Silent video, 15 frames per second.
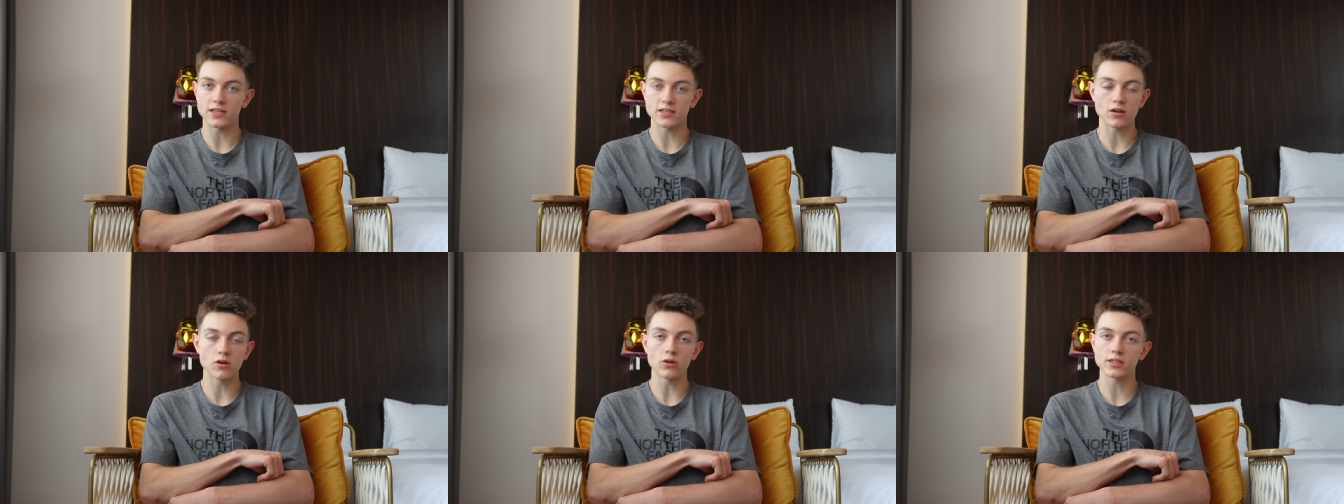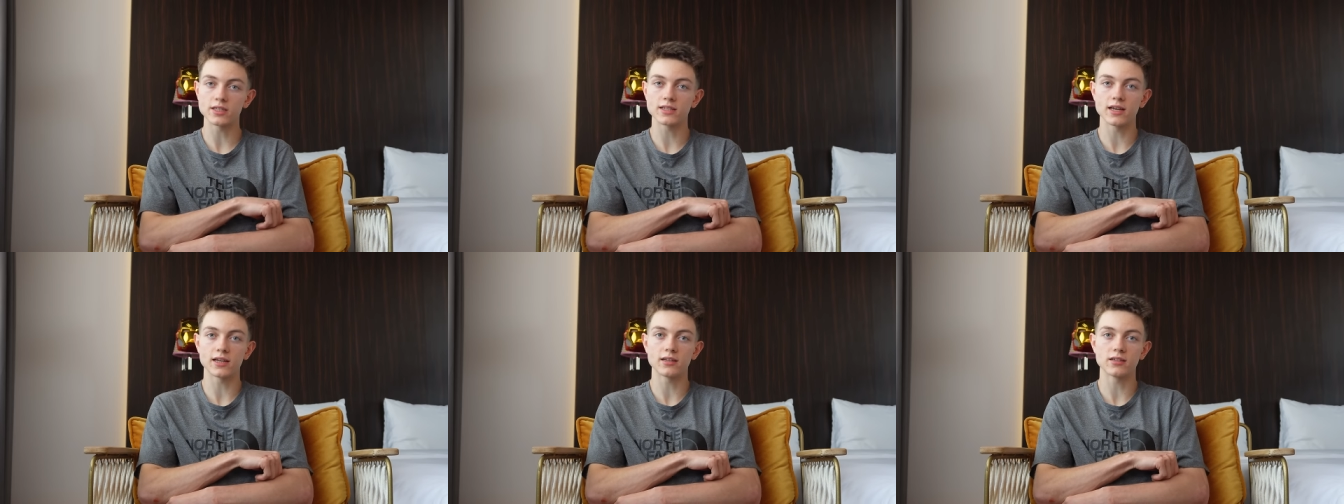There's a lot
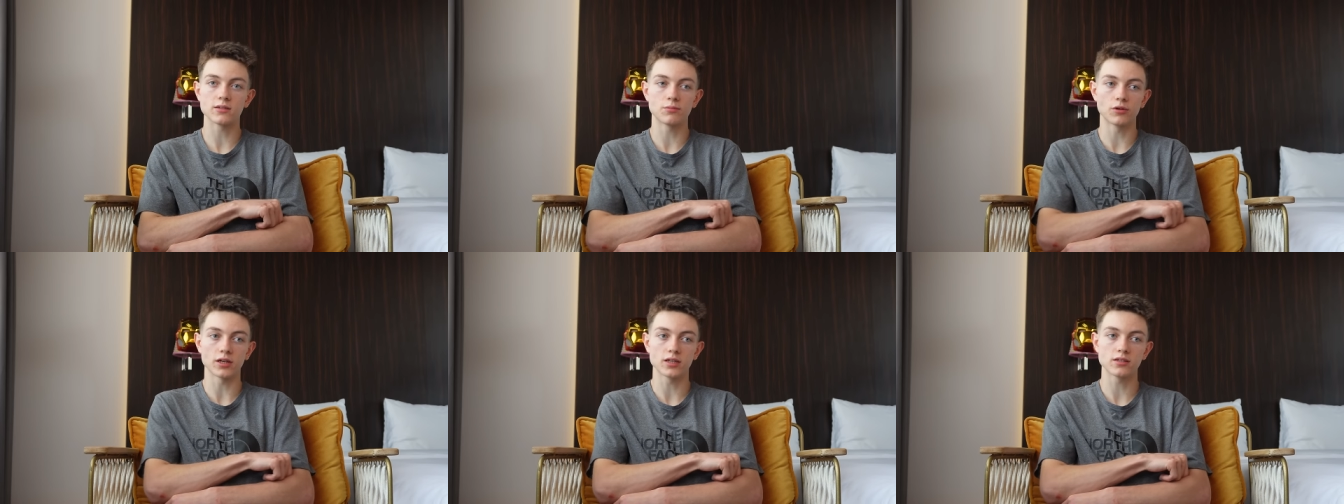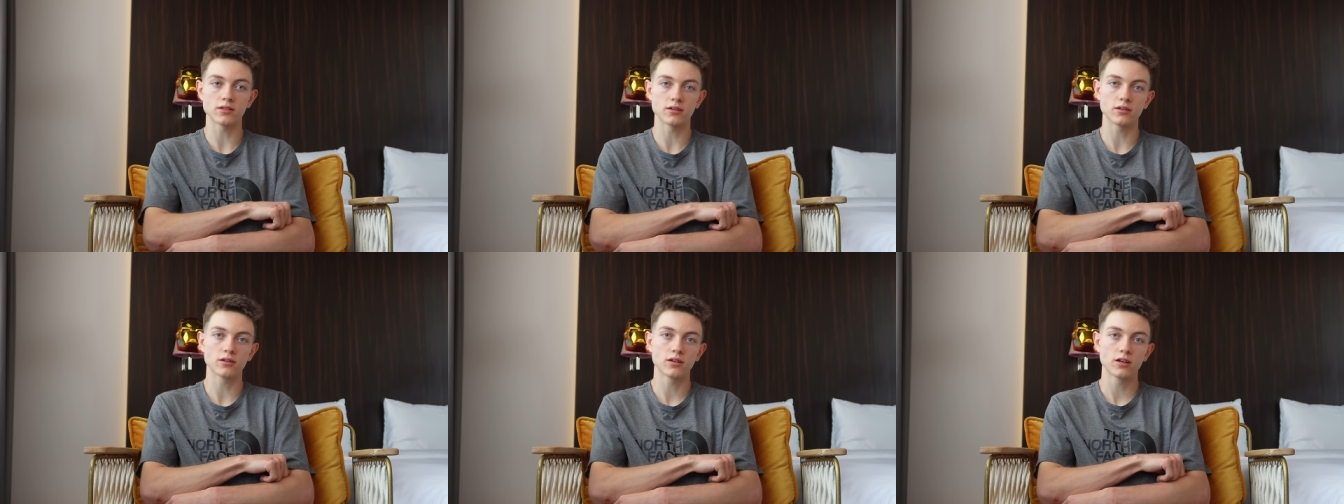to take into
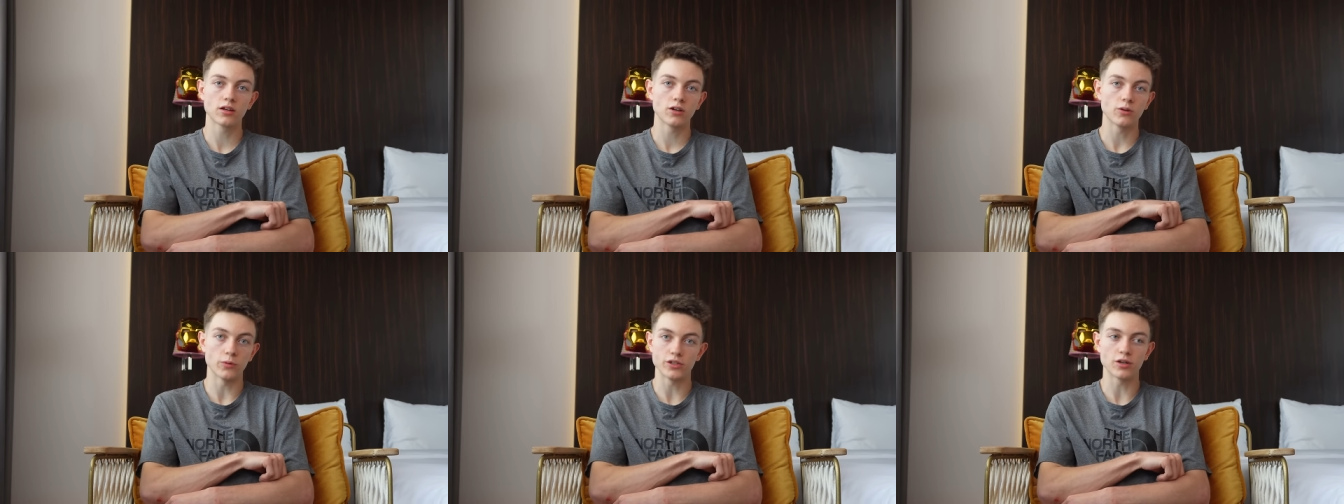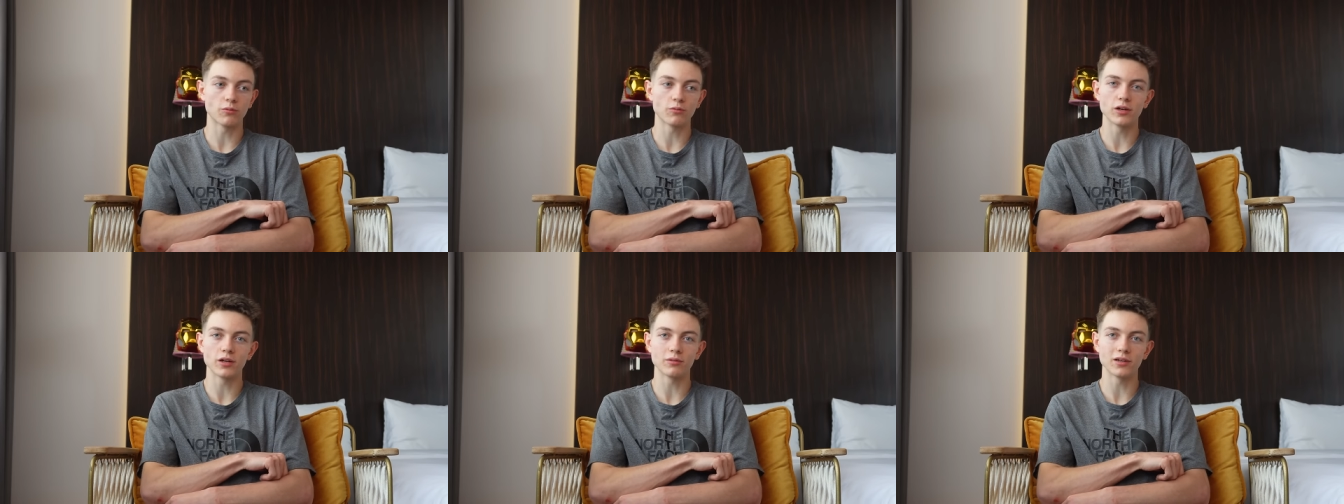Brixen, which
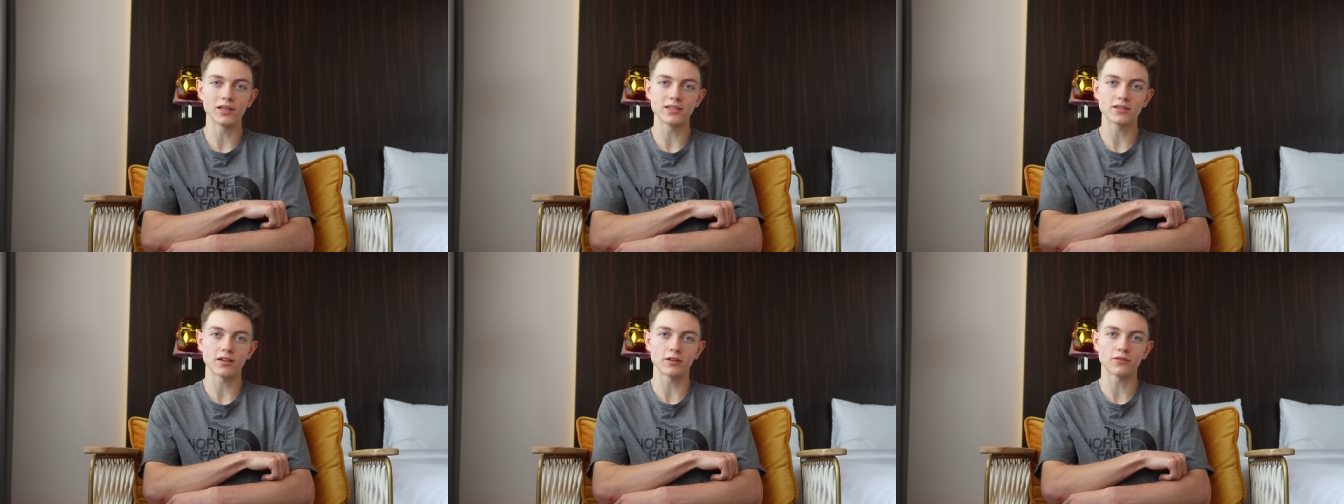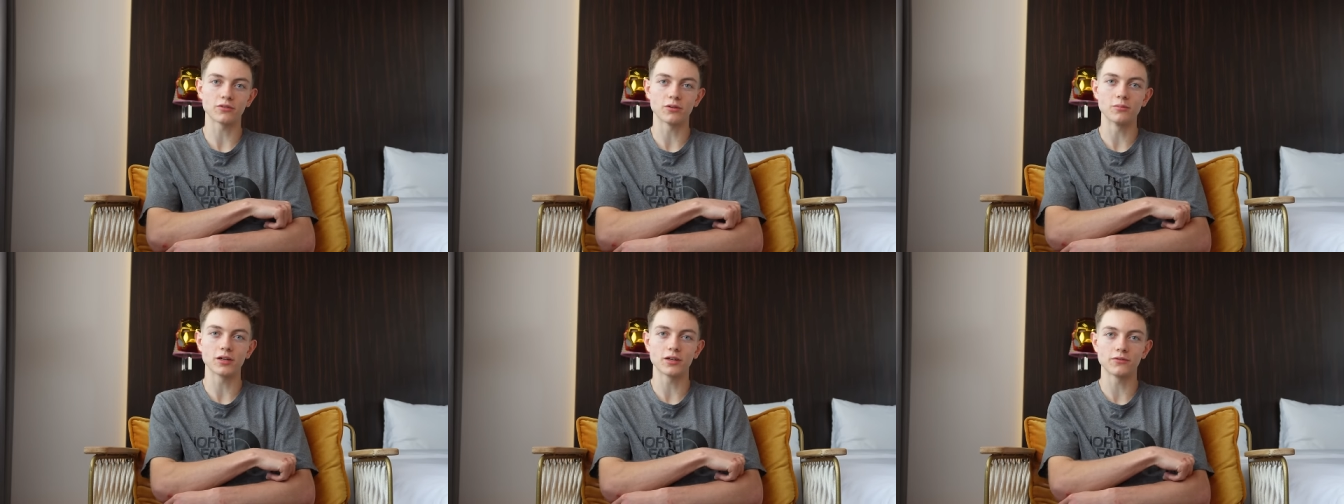I'm really, really psyched
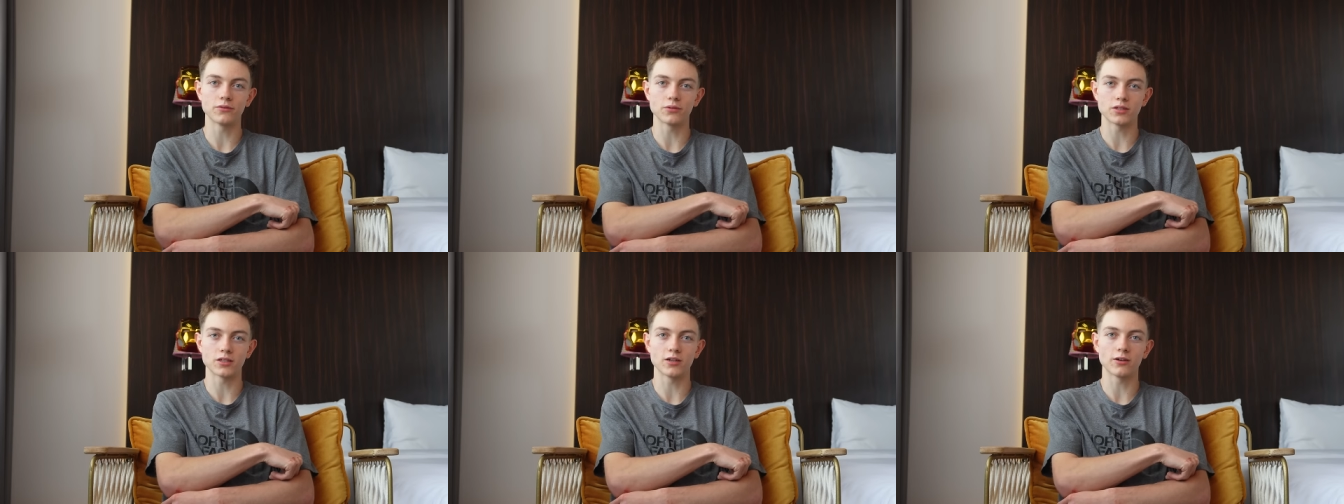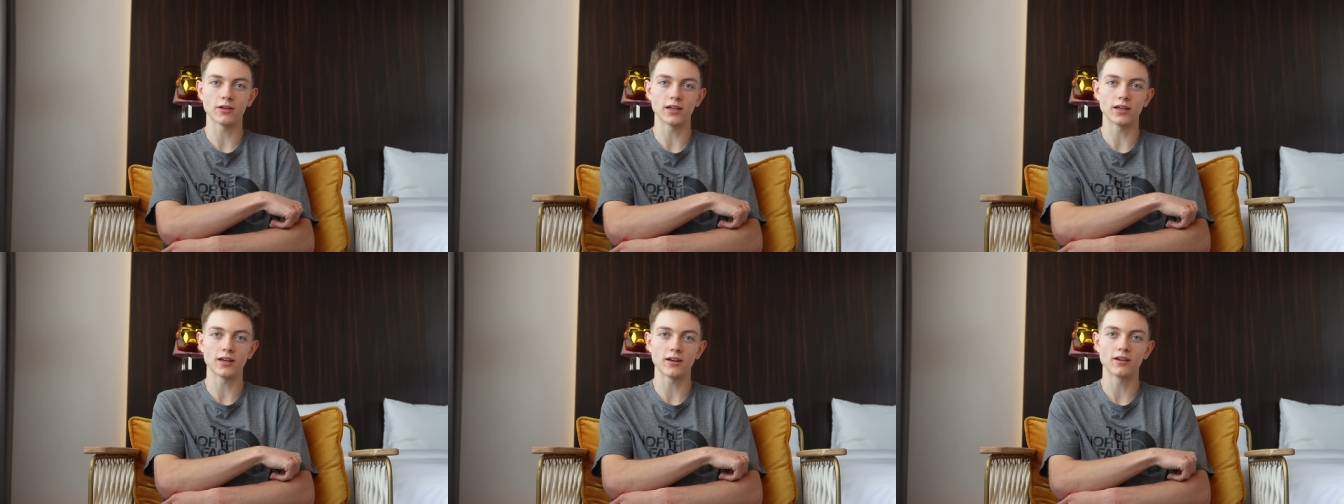for. I'm looking forward to
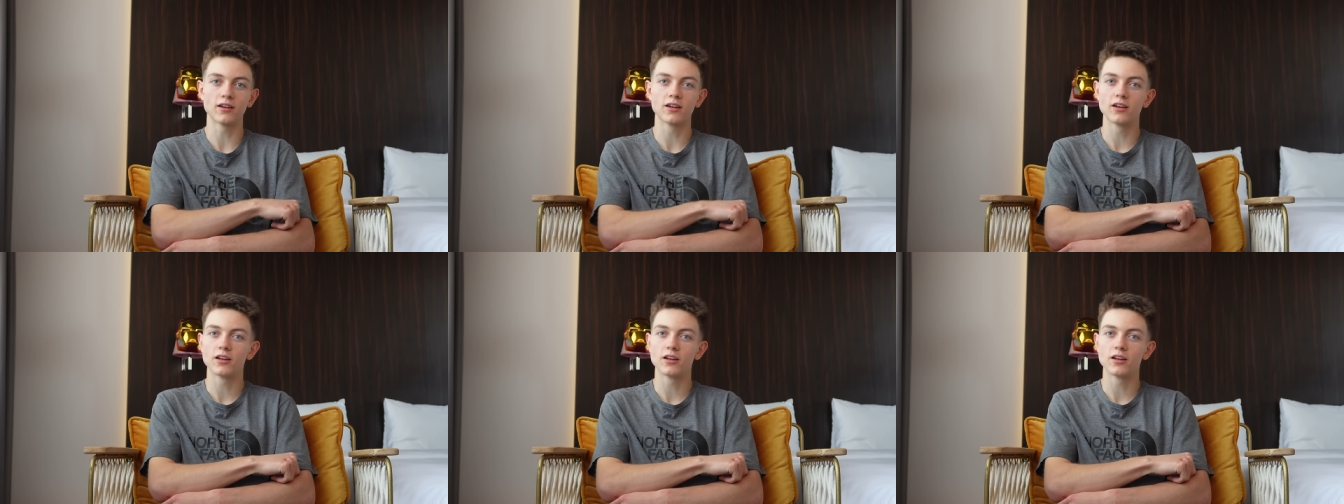going again.